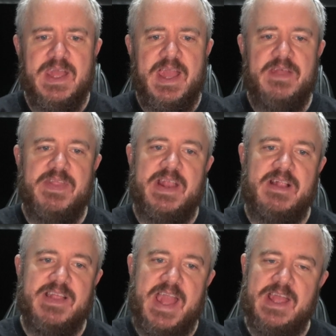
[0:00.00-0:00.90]
And then
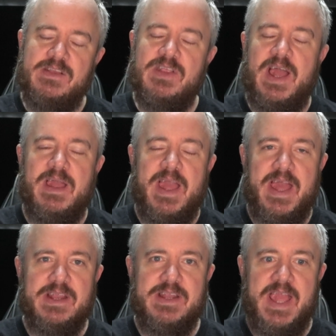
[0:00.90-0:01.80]
at the end, I
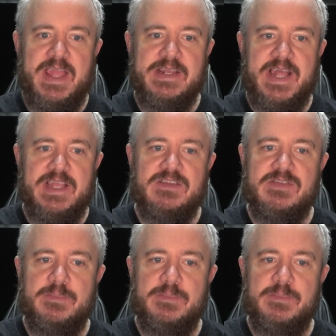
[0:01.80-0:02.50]
added a nice